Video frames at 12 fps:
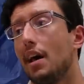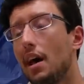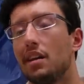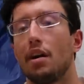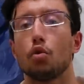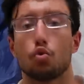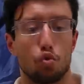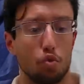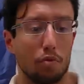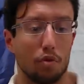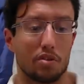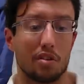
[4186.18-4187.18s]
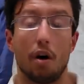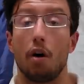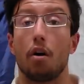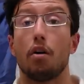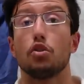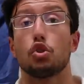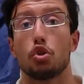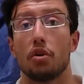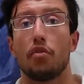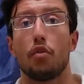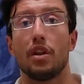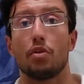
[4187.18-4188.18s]
and our Zoomers are
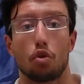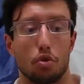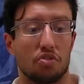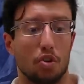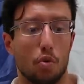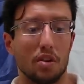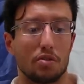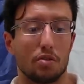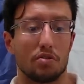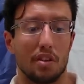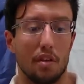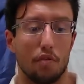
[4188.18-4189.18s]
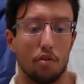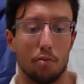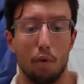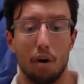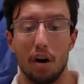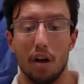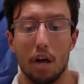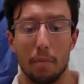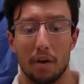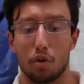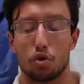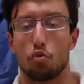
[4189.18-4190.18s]
suffering the consequences even more
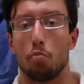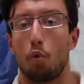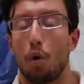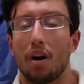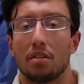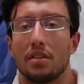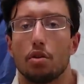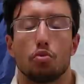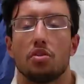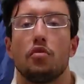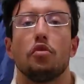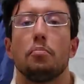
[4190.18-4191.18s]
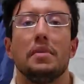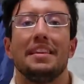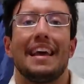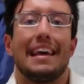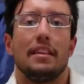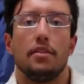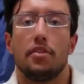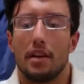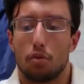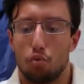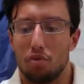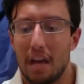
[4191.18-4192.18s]
because morality doesn't even mean anything
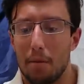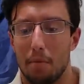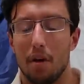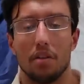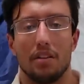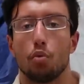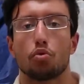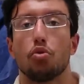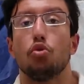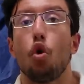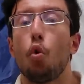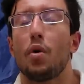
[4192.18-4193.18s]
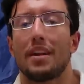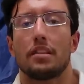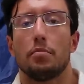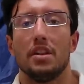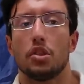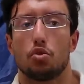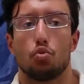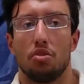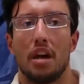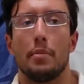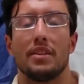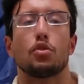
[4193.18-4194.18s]
to them. They don't know what it means. To
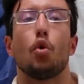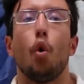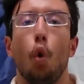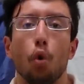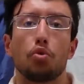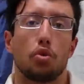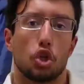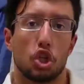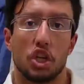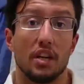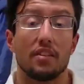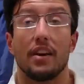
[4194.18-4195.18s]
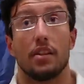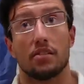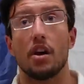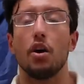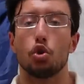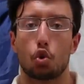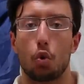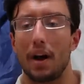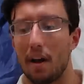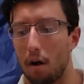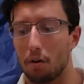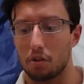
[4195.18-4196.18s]
them, it's old shit, it's try
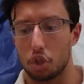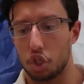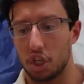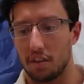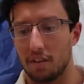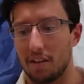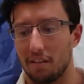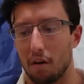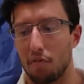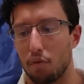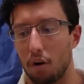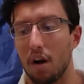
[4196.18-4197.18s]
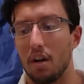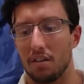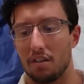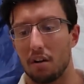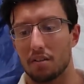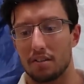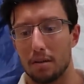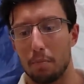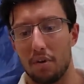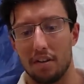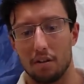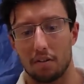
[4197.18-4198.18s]
hard shit, and therefore they are
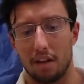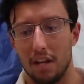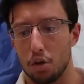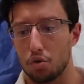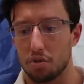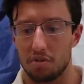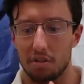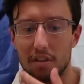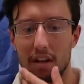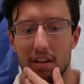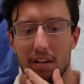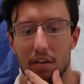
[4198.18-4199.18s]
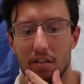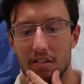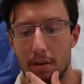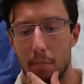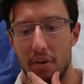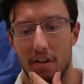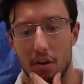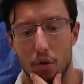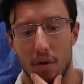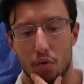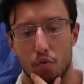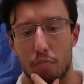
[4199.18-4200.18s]
simply not interested and are simply not
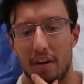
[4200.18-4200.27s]
going to